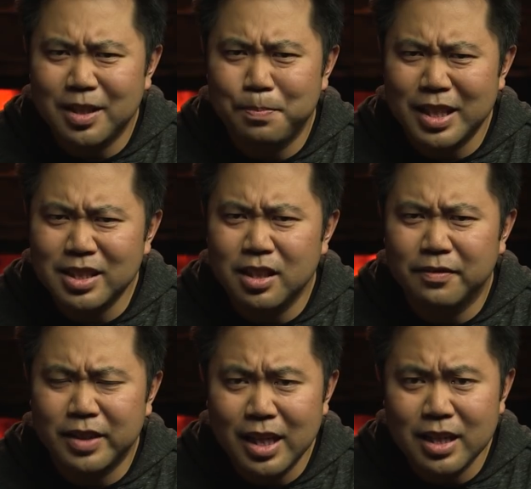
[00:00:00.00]
like a blessing
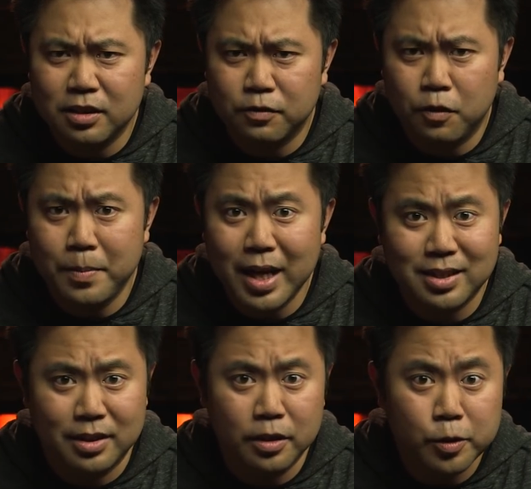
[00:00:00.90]
of kings for
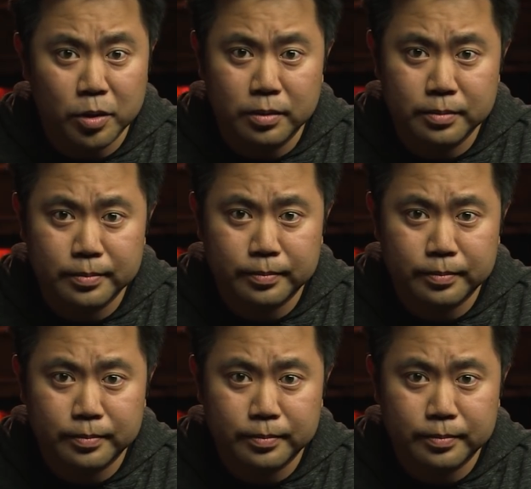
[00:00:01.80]
mechs in neutral.